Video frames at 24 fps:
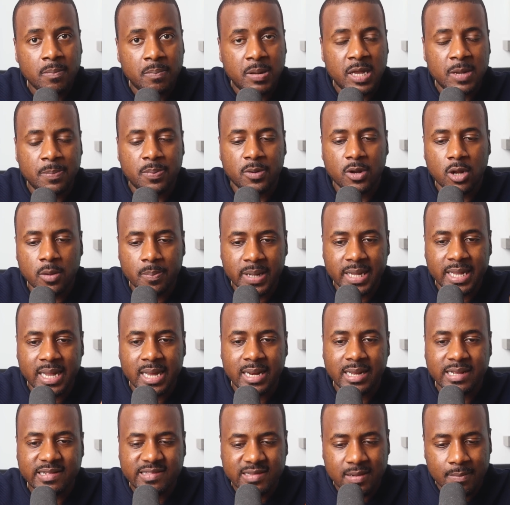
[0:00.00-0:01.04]
people are
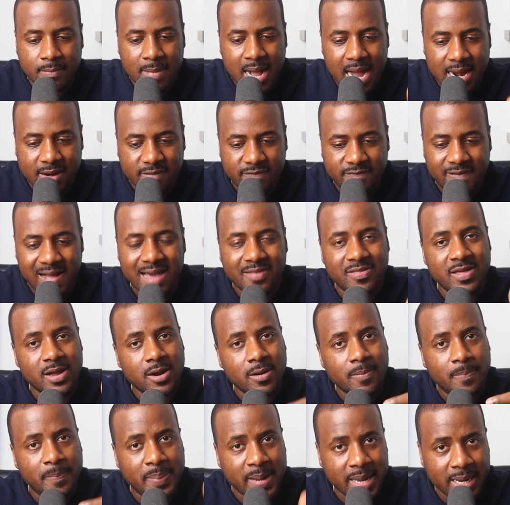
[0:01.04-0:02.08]
beginning to modify
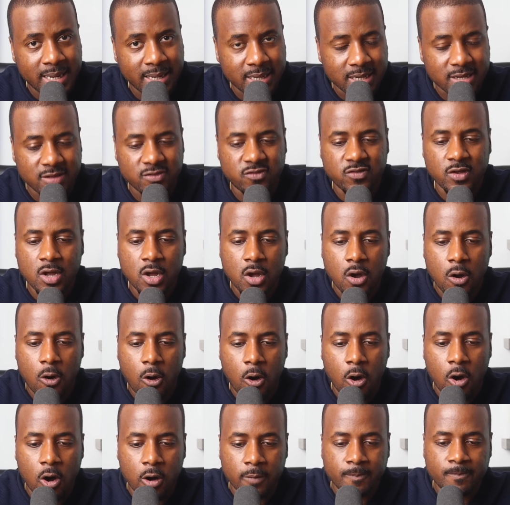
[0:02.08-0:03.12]
their opinions
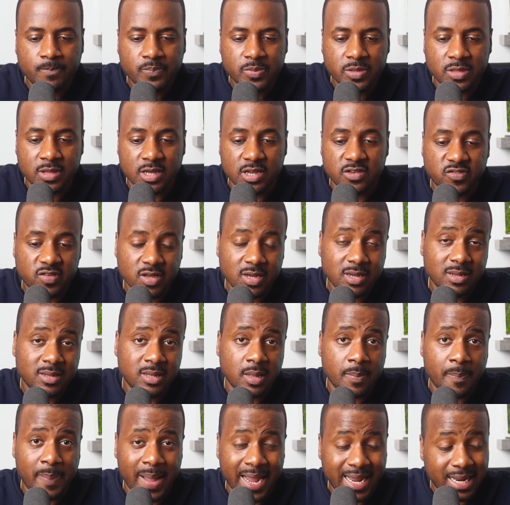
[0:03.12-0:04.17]
on this
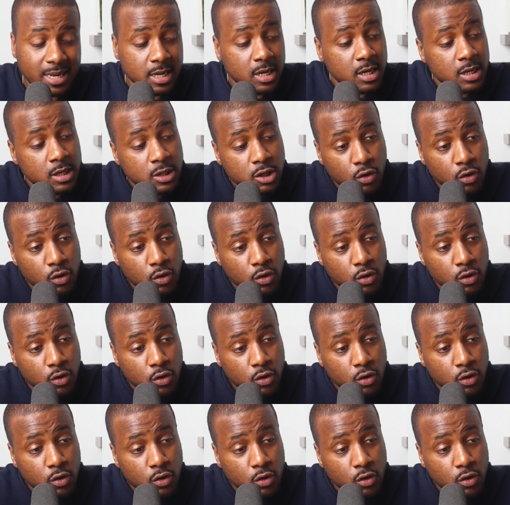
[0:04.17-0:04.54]
debate.